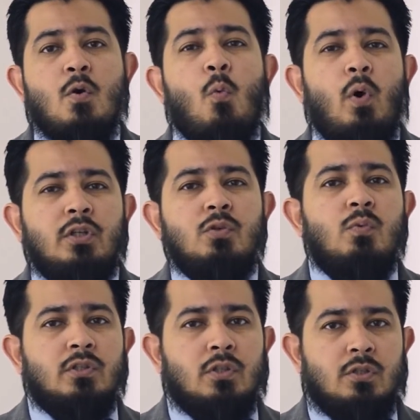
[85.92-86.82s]
What you
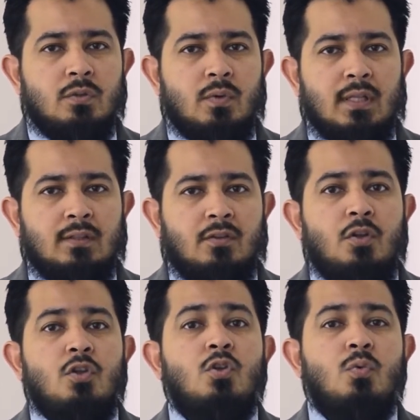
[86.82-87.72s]
want to do is,
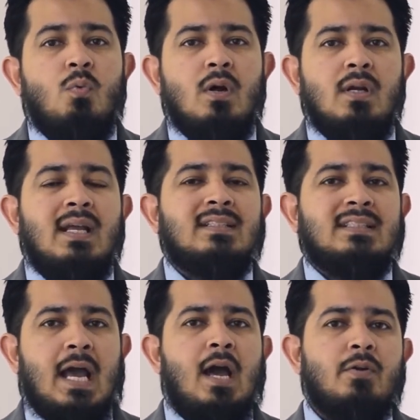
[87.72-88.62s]
you want a
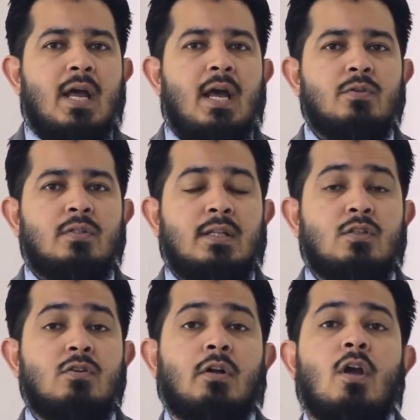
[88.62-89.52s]
townhouse
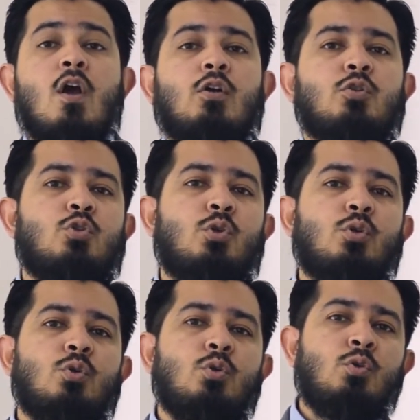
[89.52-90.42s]
that's not
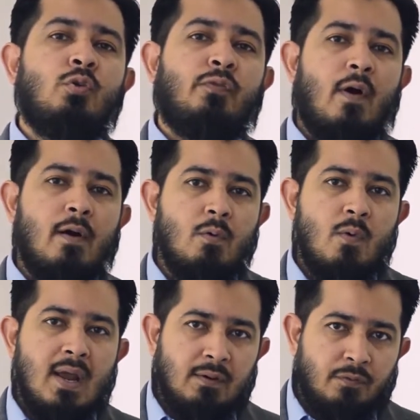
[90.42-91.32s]
too far
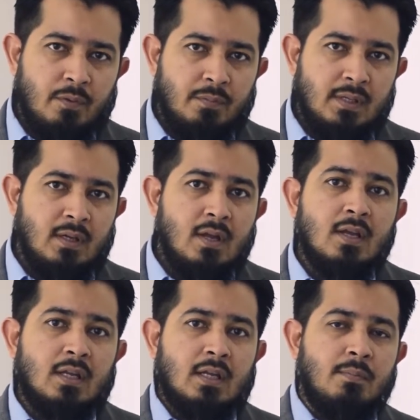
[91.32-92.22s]
away from the
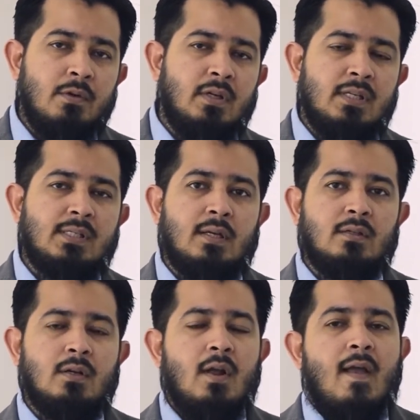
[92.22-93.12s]
community
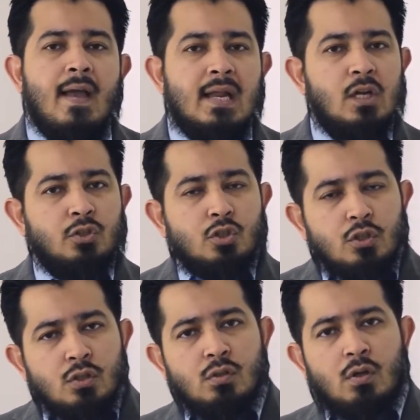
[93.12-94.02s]
center and not
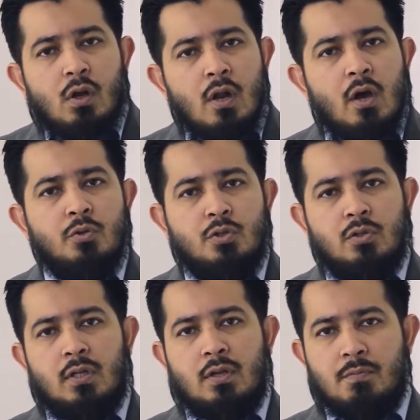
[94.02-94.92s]
too close
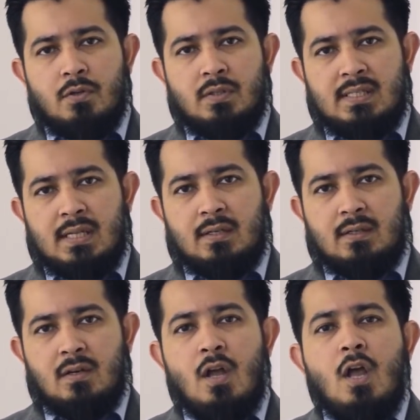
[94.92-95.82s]
to the community
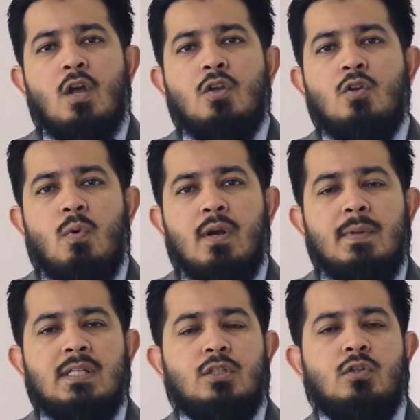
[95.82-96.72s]
center. You want to
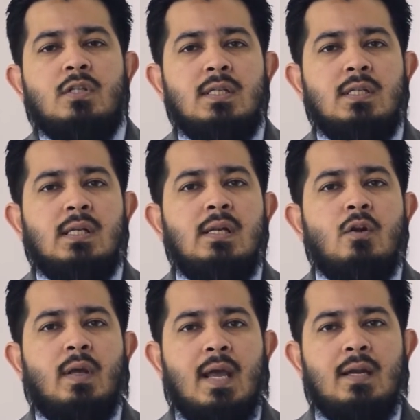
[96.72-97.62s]
be strategically
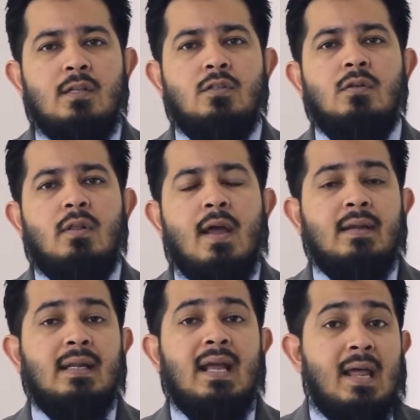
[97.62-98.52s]
located so that
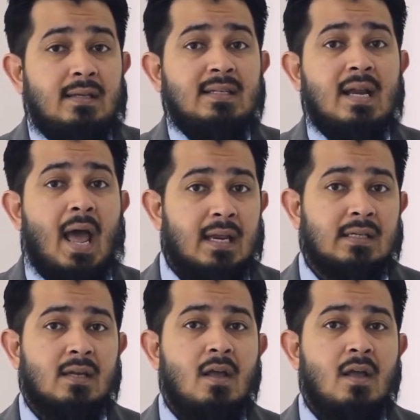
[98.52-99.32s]
at night,